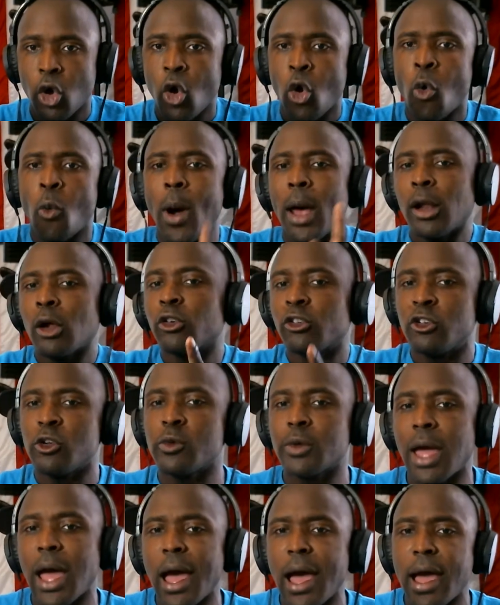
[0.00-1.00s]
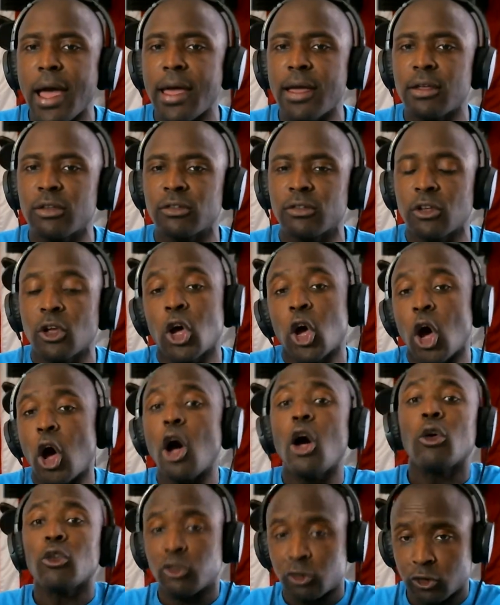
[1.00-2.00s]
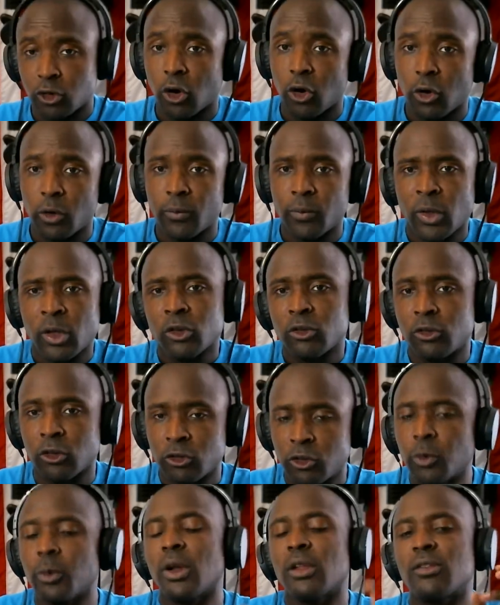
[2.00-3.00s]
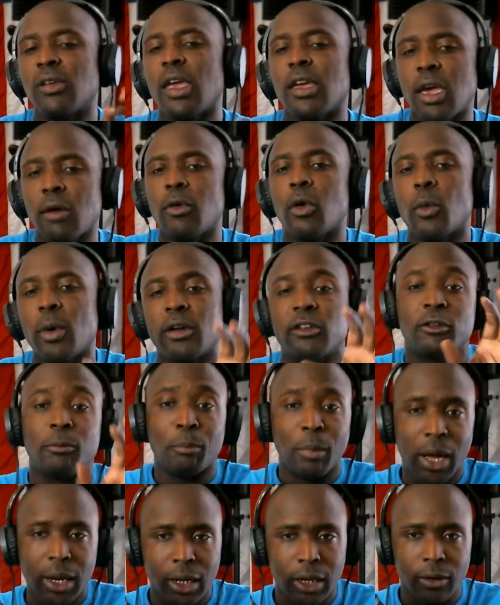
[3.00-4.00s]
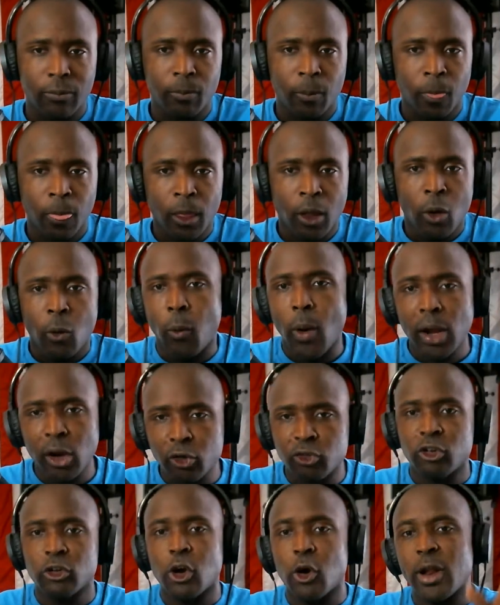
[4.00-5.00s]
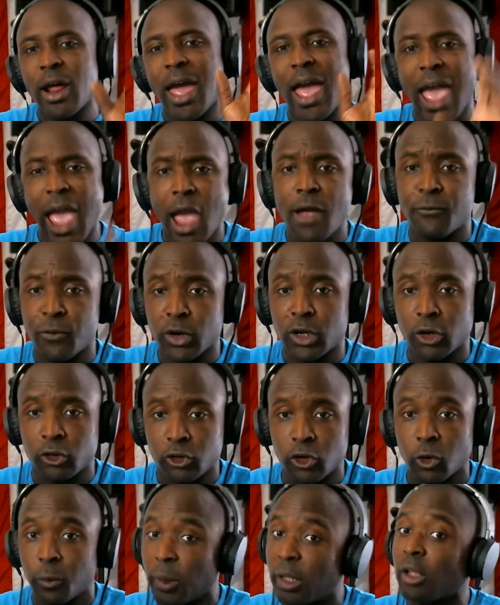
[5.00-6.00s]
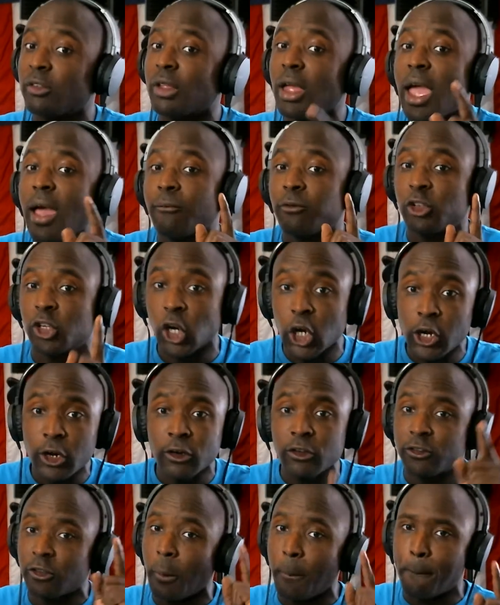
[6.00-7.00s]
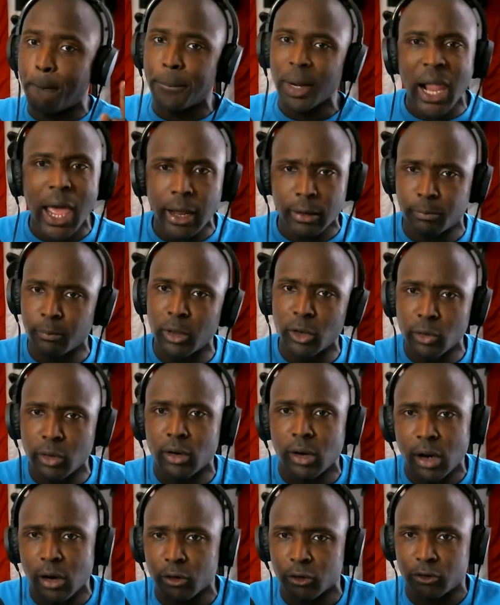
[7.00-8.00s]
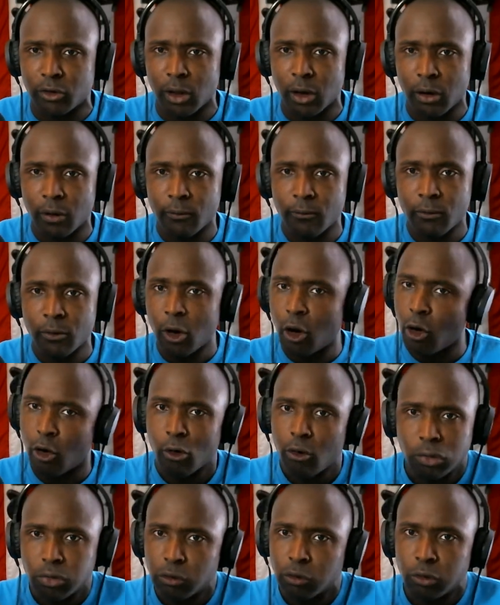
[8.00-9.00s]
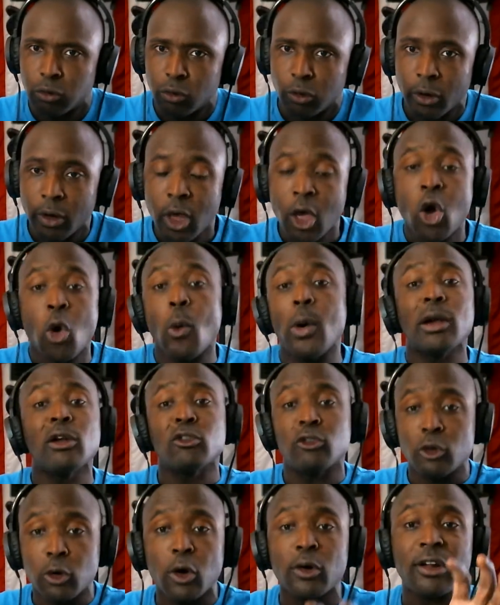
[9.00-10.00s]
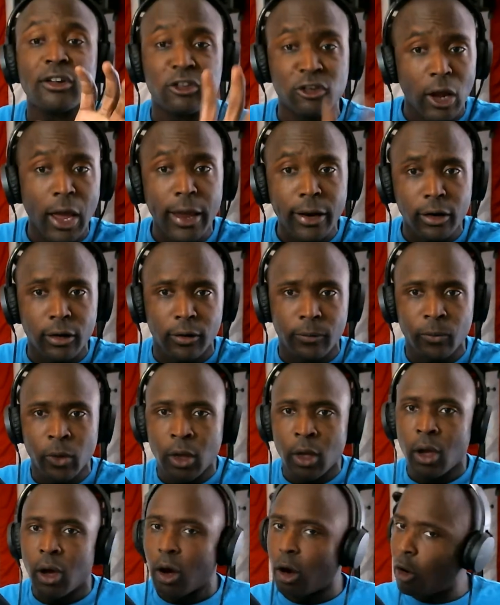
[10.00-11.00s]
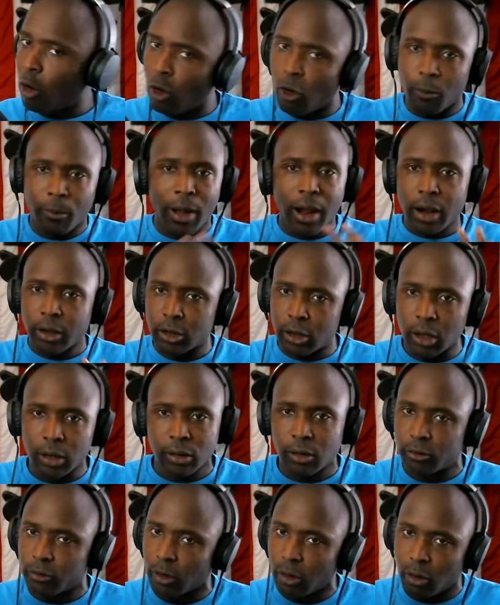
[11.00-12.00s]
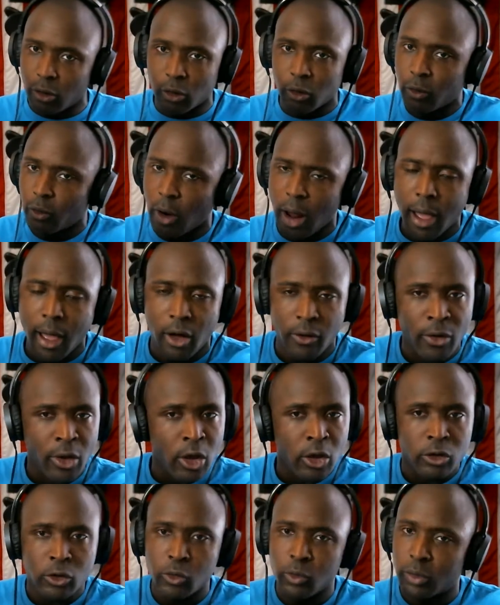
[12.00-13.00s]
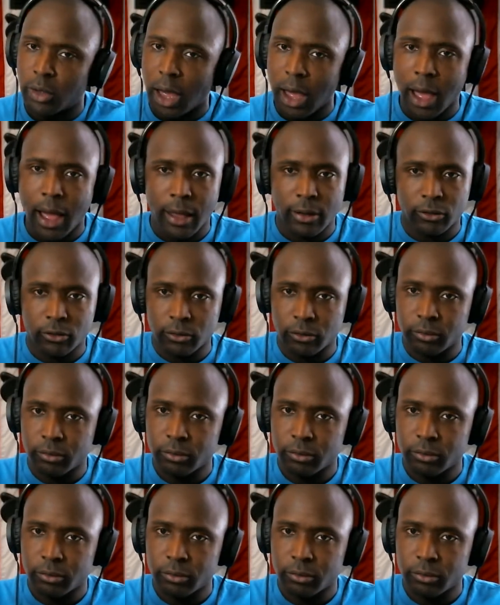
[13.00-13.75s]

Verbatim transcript: Why don't you guys also, since you want to take everyone's money, why don't you go to Africa too? Because they have tons of black millionaires there. Oh, why don't you go to China? Oh, my goodness. Oh, wow. You guys.